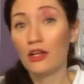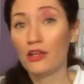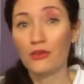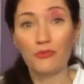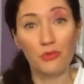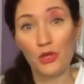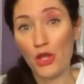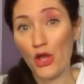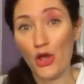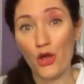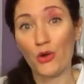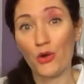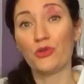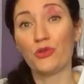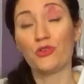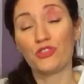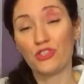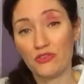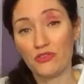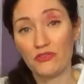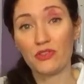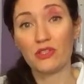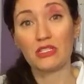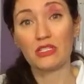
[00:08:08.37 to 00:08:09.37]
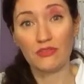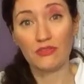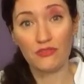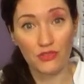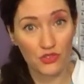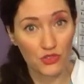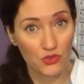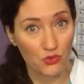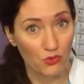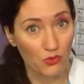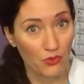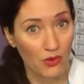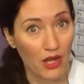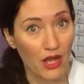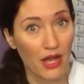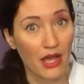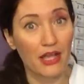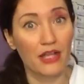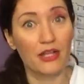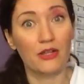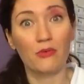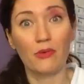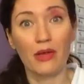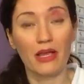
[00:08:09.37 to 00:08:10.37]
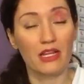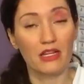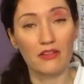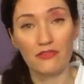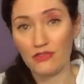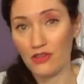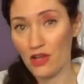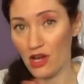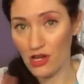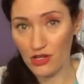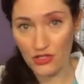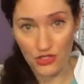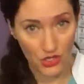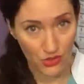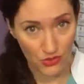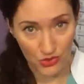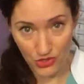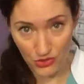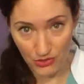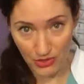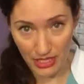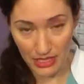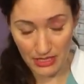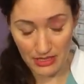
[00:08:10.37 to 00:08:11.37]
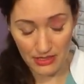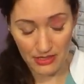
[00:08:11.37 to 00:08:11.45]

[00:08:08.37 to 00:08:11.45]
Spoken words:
No, you should feel the difference right away, and if not, don't do this.